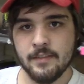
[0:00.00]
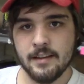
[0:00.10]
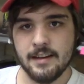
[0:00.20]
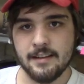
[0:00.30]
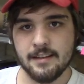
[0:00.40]

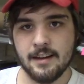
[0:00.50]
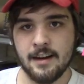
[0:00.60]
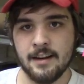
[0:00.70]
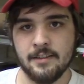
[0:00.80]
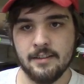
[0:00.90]
It's
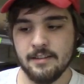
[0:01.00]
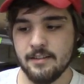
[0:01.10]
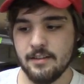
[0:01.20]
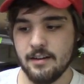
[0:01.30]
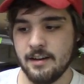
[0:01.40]
got
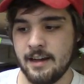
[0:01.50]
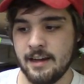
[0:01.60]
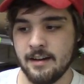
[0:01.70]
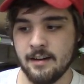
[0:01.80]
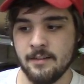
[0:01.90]

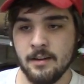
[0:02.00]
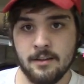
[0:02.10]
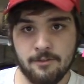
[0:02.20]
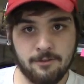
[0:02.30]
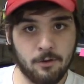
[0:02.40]
a
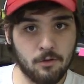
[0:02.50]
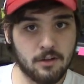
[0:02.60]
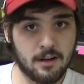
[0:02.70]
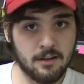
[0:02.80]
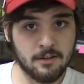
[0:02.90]

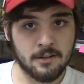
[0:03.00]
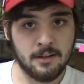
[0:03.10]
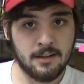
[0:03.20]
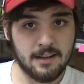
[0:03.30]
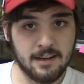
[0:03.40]
full-color
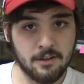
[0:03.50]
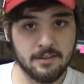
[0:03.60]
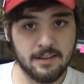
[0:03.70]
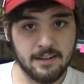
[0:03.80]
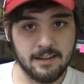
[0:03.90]

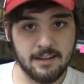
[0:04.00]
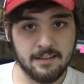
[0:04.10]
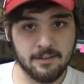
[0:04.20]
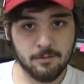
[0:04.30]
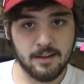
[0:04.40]
LCD
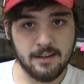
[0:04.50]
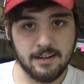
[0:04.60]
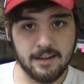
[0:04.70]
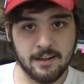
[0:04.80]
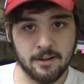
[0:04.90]
screen
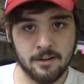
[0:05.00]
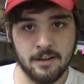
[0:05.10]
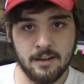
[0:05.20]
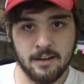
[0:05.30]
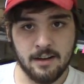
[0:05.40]
here
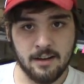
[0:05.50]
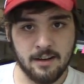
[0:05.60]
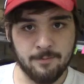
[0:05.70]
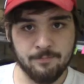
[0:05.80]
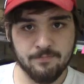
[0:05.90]

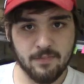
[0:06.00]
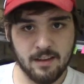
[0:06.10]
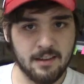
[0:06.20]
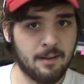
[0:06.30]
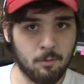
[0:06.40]

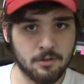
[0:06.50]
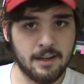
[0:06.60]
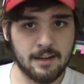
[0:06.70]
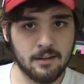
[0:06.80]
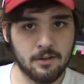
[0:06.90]
that we'll
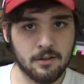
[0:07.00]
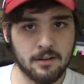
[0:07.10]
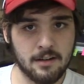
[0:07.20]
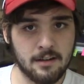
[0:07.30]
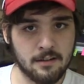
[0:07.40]
take a
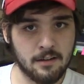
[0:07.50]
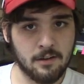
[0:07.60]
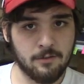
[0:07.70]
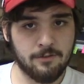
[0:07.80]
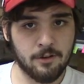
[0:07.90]
look a
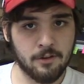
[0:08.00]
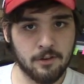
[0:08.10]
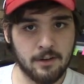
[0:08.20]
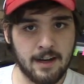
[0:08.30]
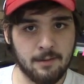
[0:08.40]
little
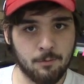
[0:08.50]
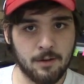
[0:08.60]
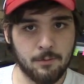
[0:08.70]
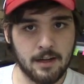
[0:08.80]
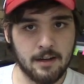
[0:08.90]
further at
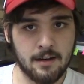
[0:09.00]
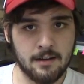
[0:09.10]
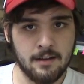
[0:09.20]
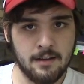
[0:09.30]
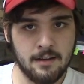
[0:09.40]
when we
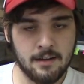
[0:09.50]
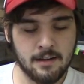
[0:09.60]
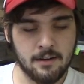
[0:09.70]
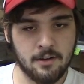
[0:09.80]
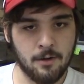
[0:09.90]

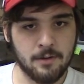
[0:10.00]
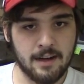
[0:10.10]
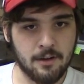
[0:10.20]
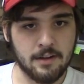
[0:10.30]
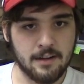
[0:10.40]
go
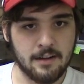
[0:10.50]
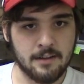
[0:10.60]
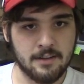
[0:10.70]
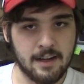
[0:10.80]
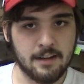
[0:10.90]
down
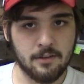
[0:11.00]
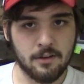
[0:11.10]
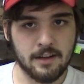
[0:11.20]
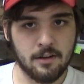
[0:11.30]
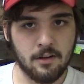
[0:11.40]
and take a
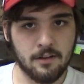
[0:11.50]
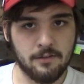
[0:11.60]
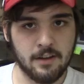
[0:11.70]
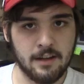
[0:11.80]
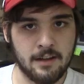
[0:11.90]
look at all of
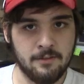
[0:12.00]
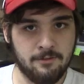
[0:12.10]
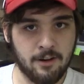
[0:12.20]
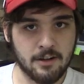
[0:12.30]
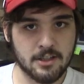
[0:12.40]
the
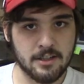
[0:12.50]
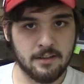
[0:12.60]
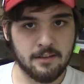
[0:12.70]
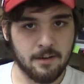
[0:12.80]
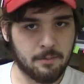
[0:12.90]

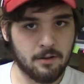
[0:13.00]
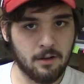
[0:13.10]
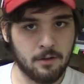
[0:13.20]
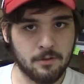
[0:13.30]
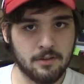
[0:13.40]
functions up
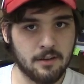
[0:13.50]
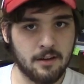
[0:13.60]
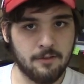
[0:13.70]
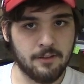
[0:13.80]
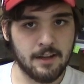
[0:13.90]
close
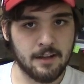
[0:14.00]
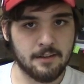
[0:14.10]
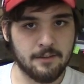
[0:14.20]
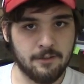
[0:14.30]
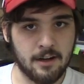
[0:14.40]
of the
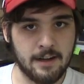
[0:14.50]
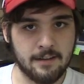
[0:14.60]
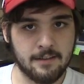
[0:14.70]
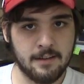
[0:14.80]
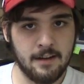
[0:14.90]
device.